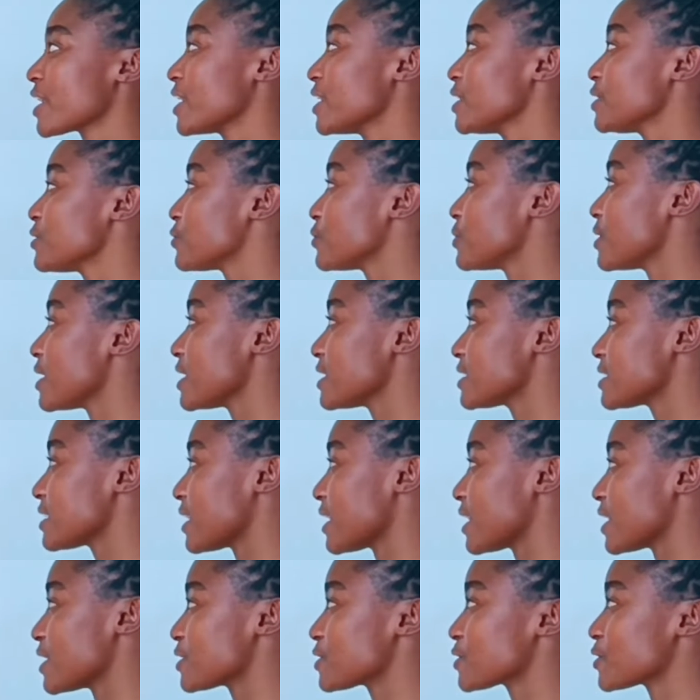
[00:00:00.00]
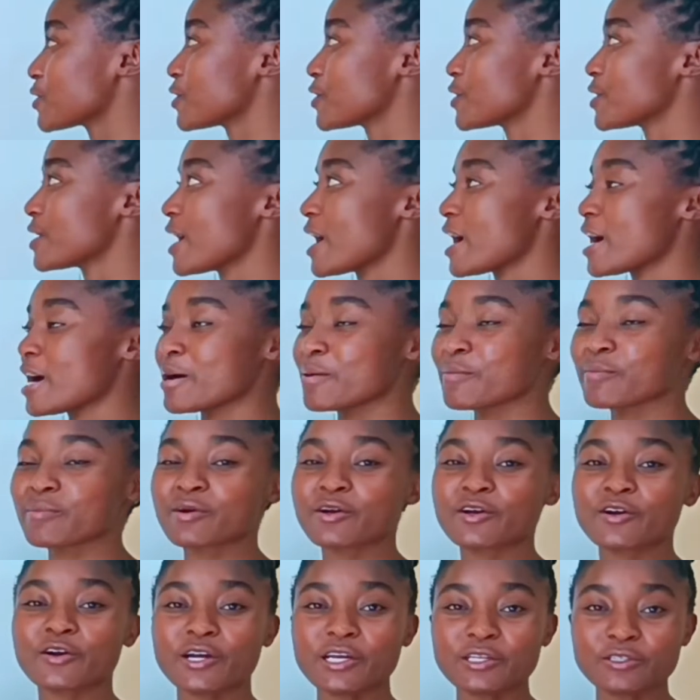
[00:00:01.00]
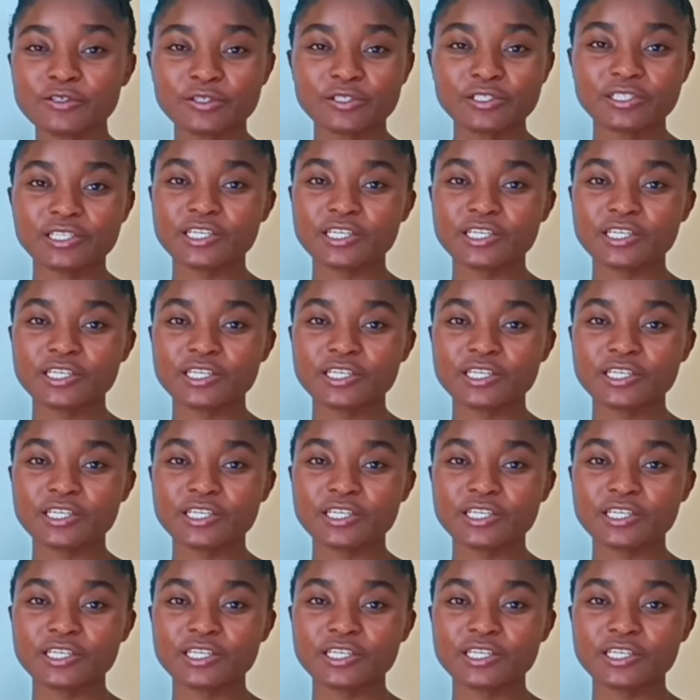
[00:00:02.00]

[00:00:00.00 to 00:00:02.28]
In today's lesson, I'm going to